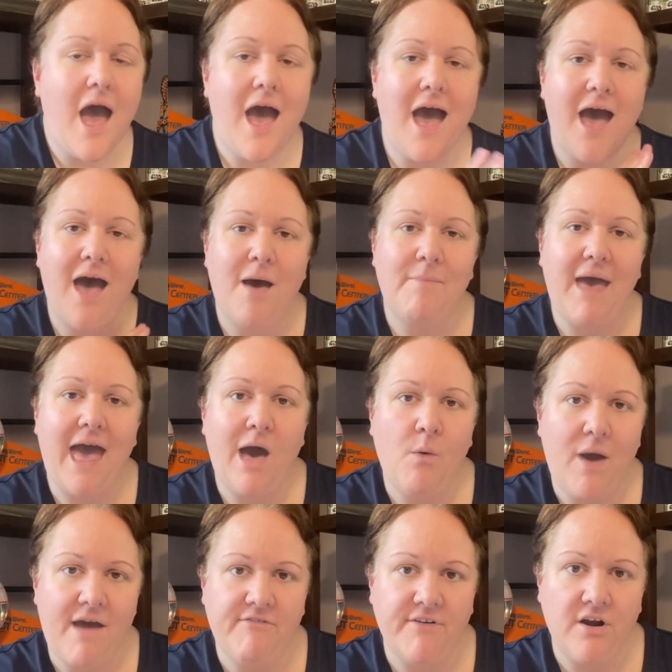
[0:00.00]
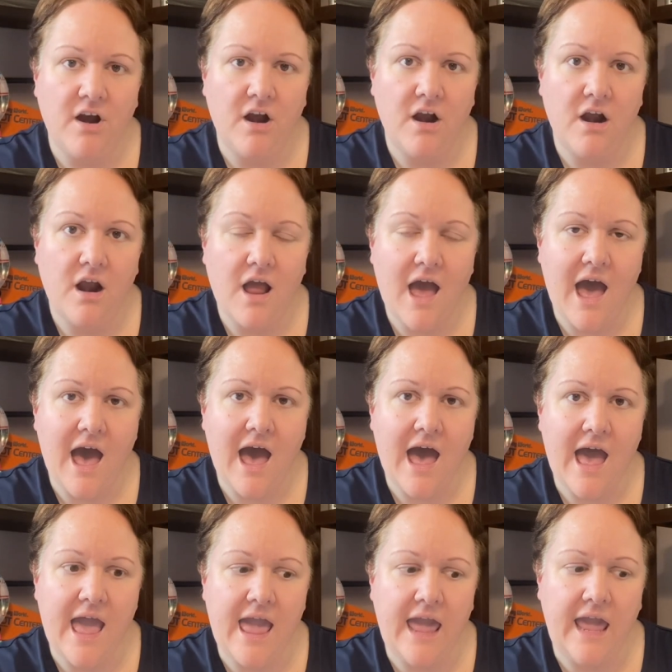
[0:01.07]
Um, however,
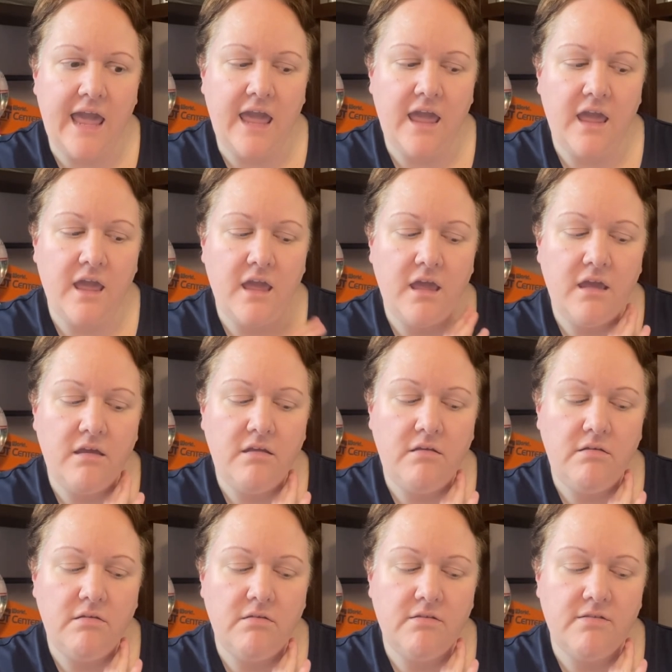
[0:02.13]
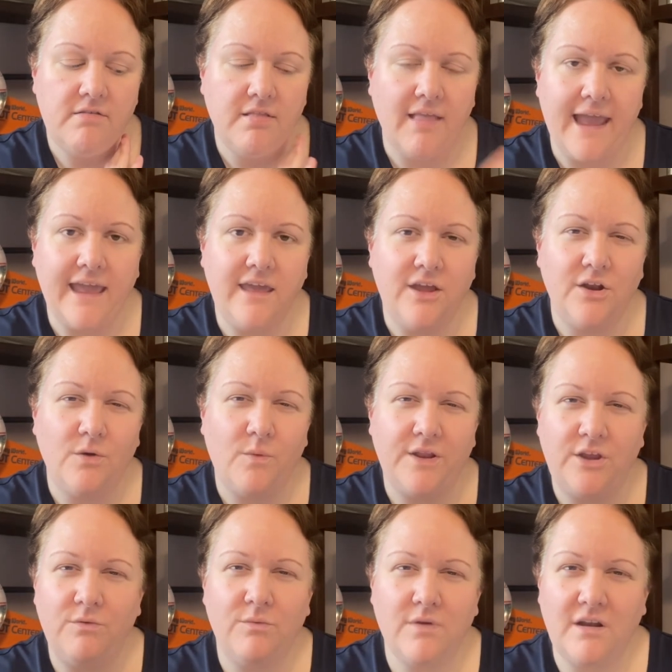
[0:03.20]
I like, you know, when
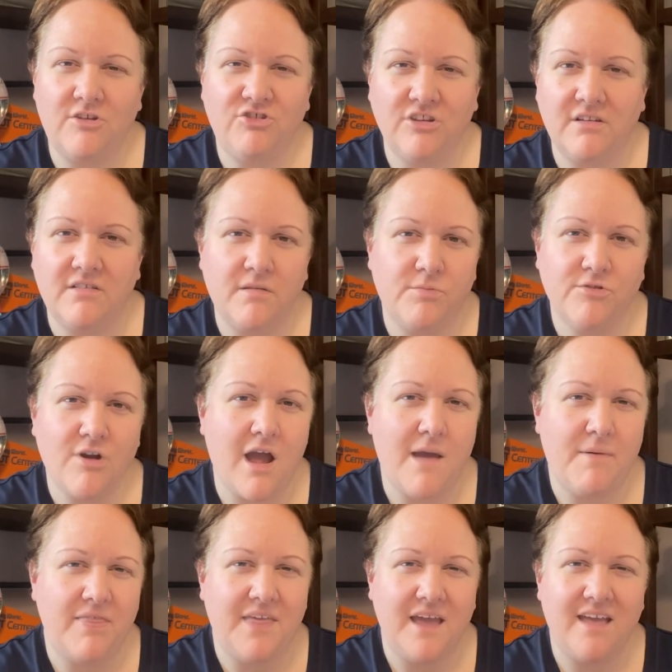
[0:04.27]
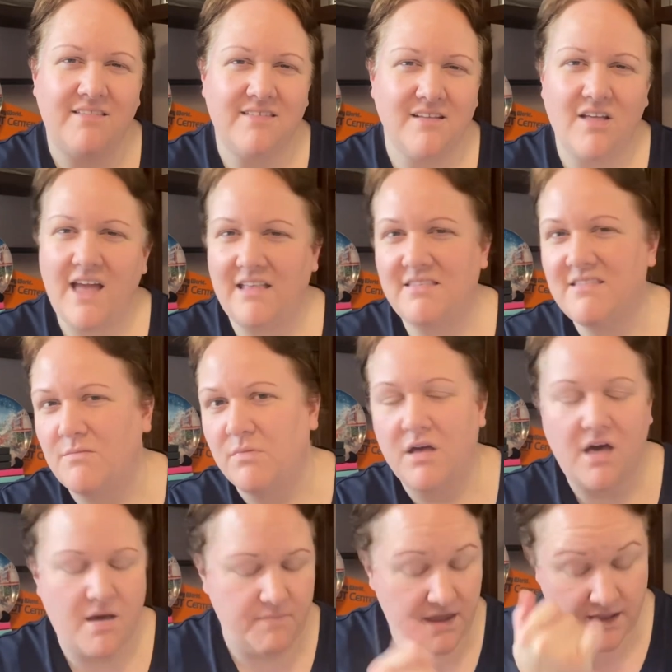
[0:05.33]
you initially subscribe, I think I still had some
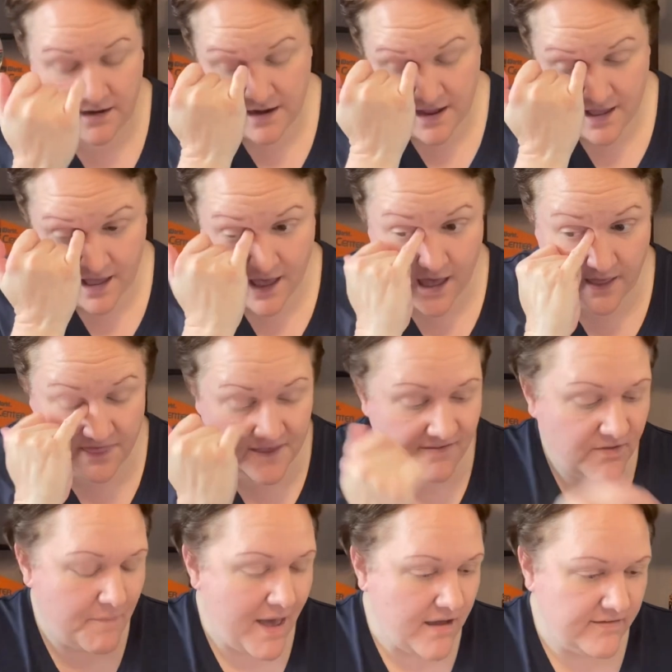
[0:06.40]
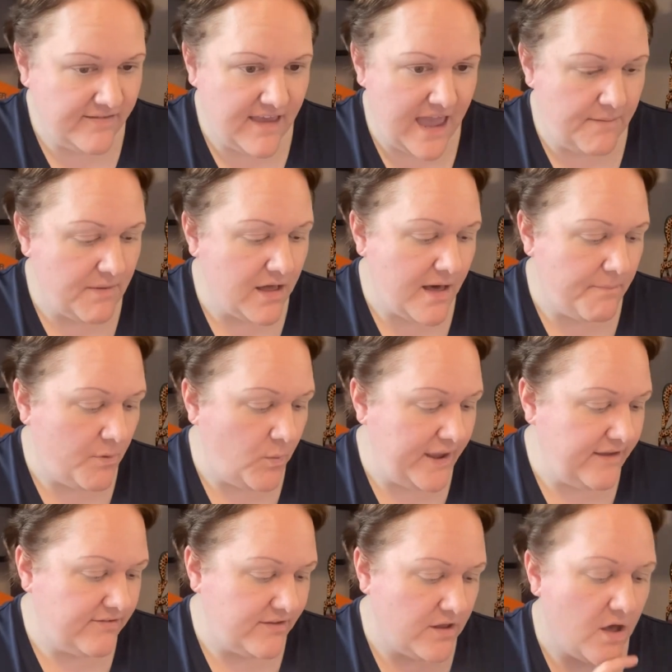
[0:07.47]
coming. Uh, this box came a couple
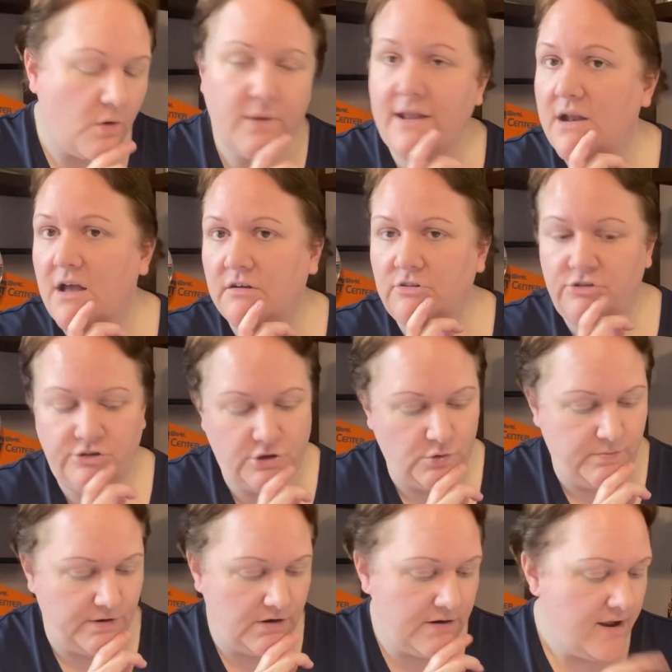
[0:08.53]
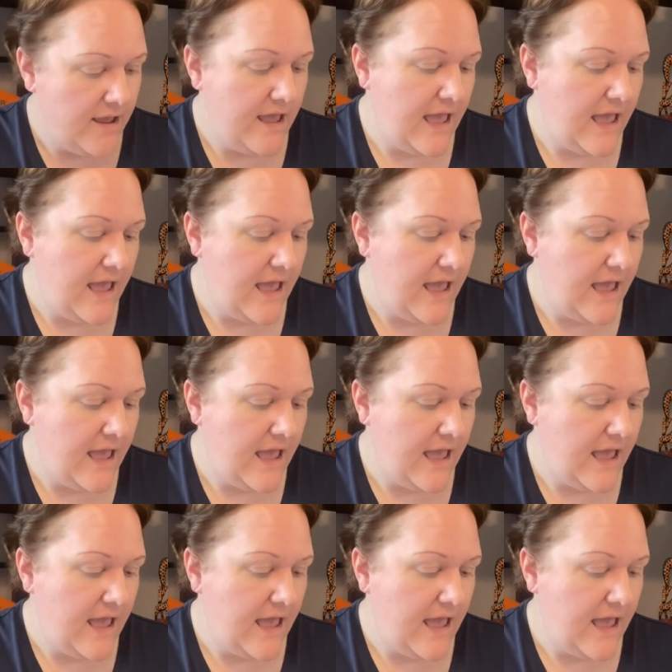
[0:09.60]
weeks ago in October.